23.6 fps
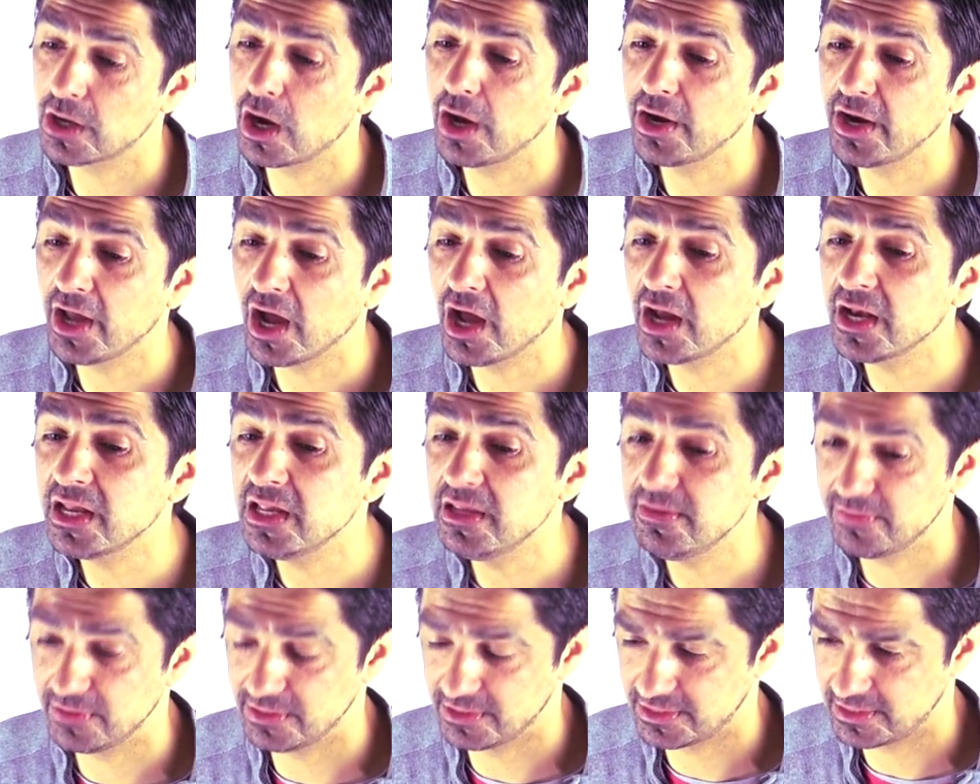on
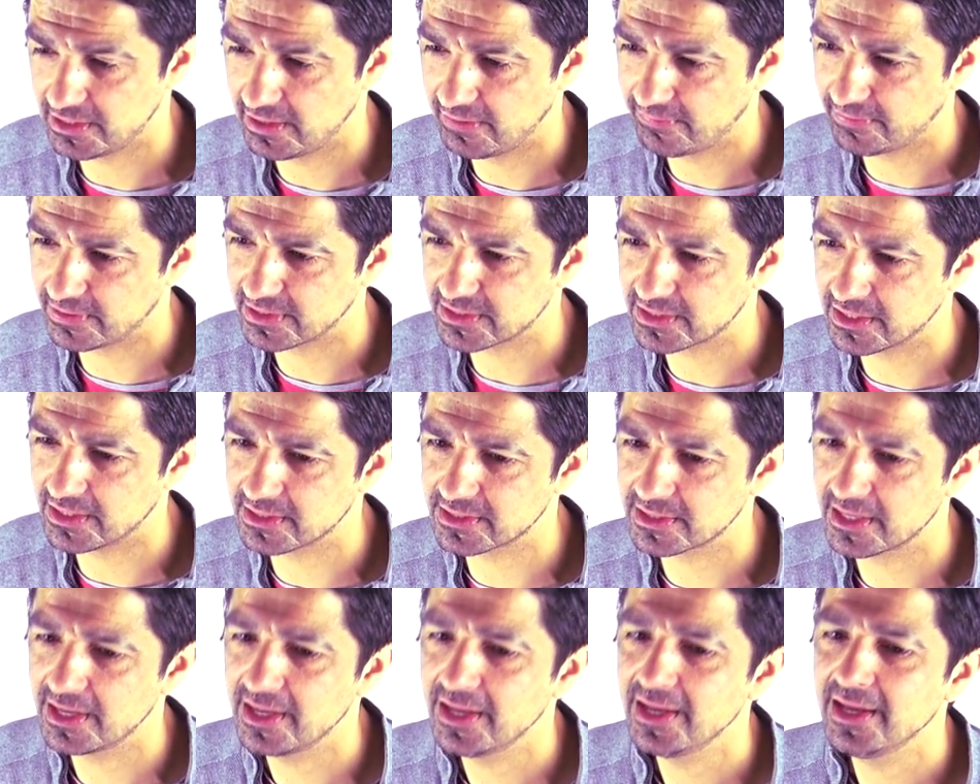uneven
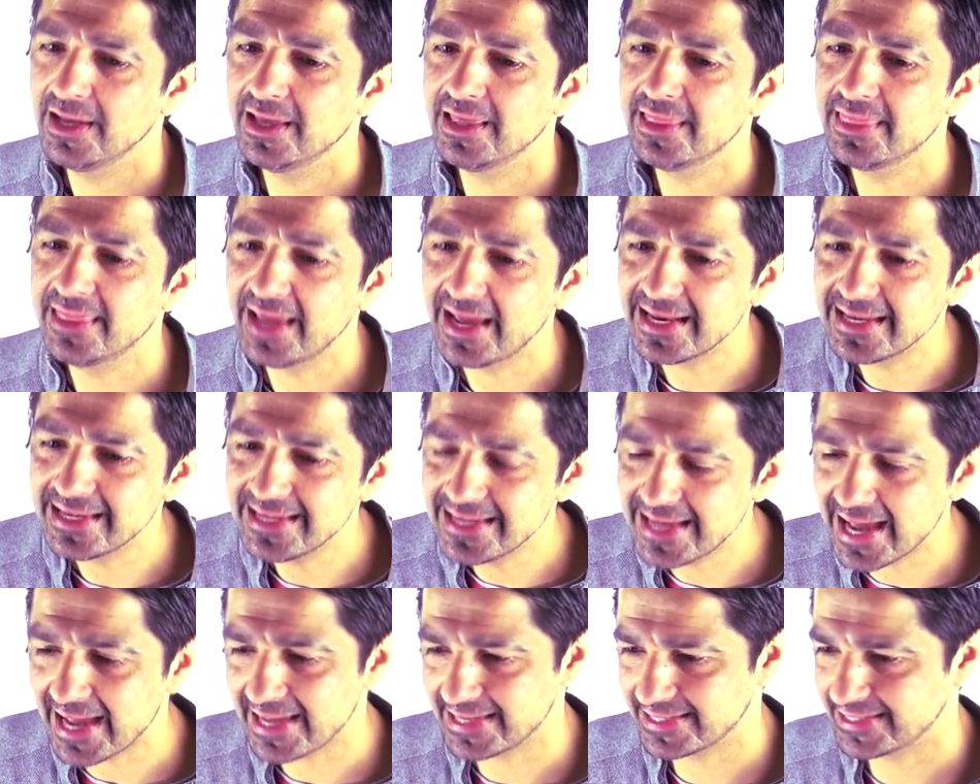surfaces, then
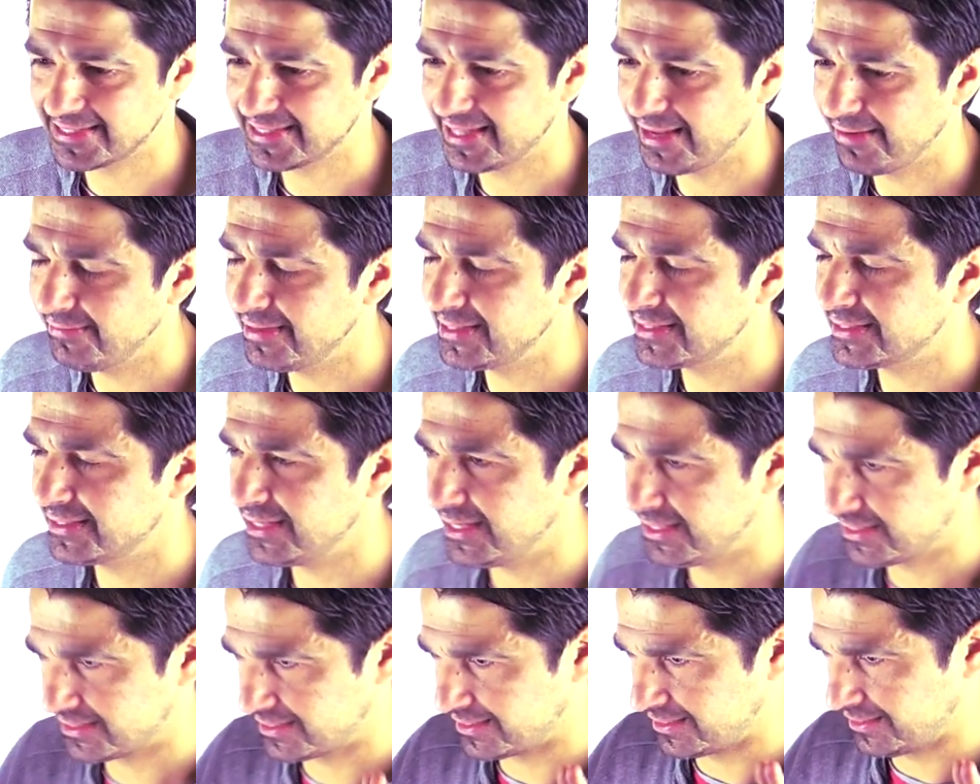yes, there is
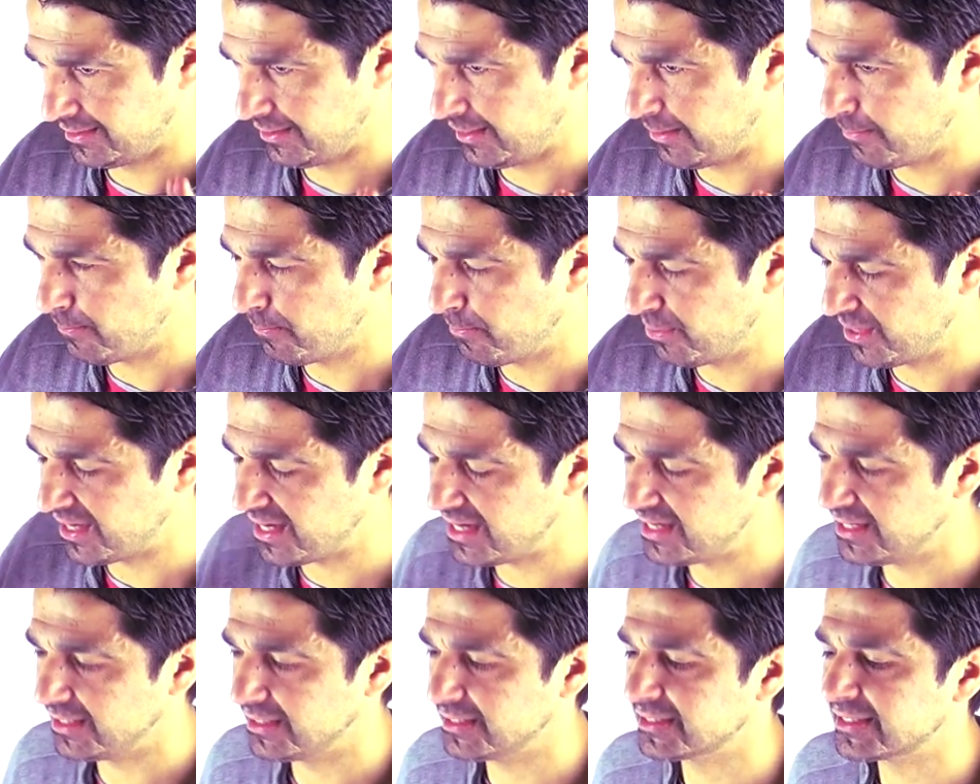this
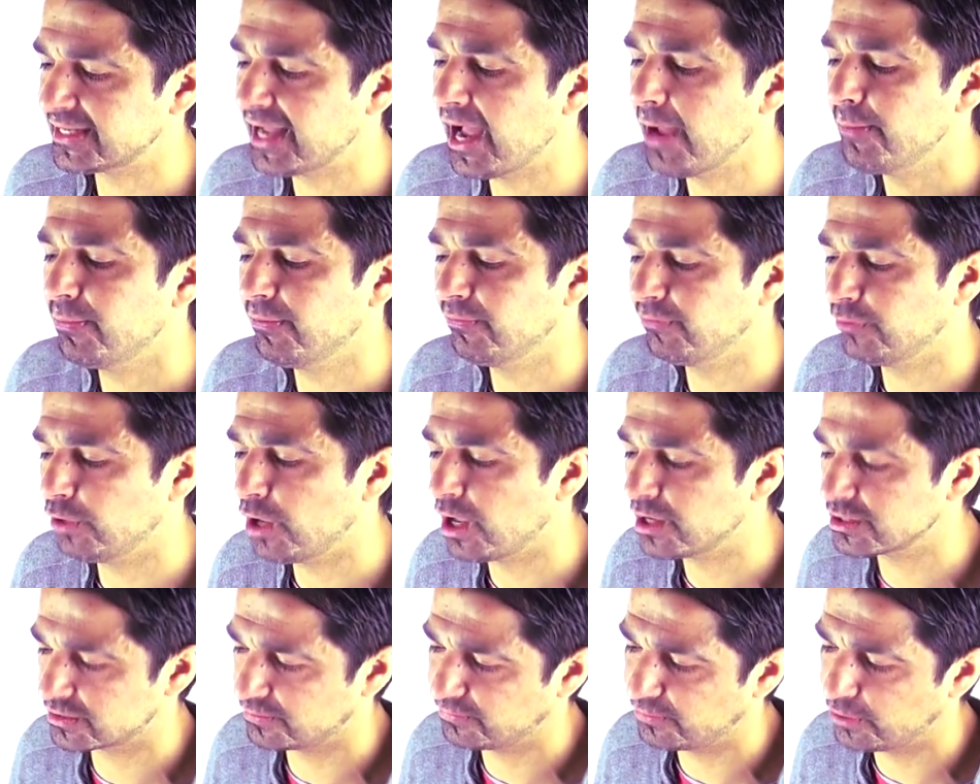impedance type of
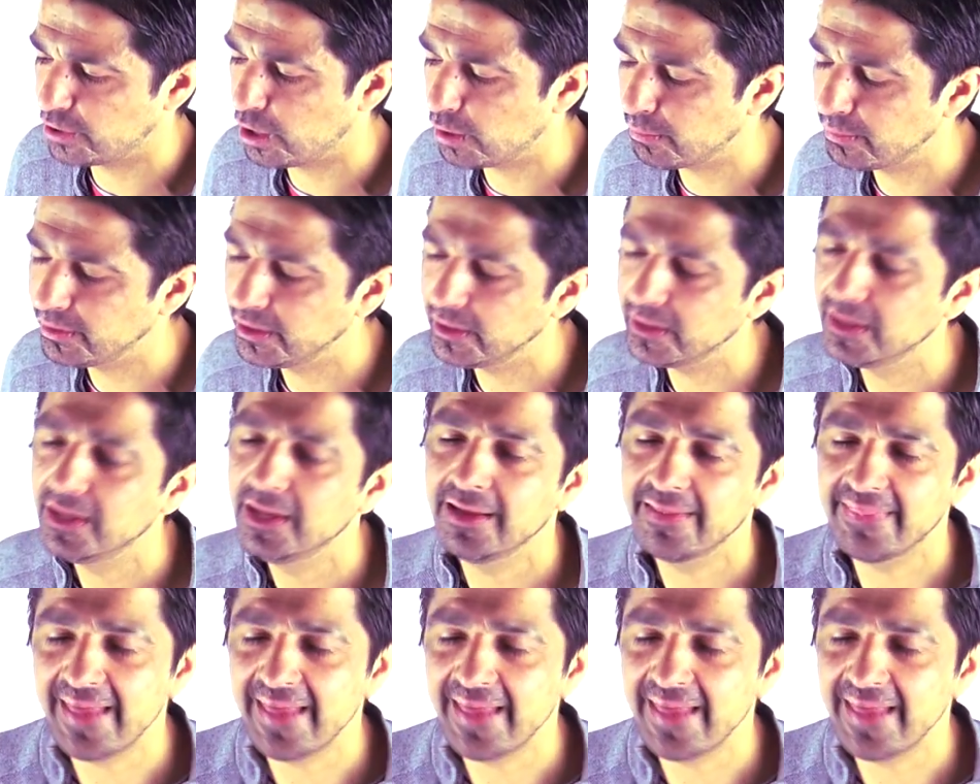loss phenomenon.